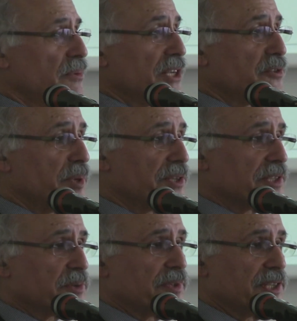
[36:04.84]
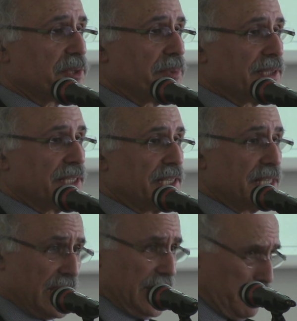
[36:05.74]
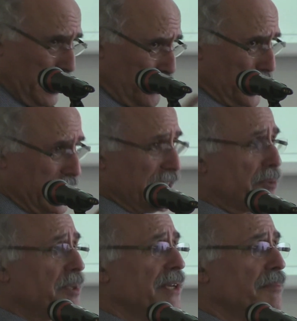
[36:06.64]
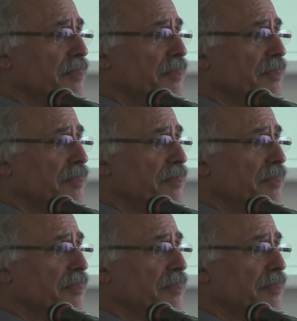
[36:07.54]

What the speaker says: on Rights, Persons with Disabilities that would need to be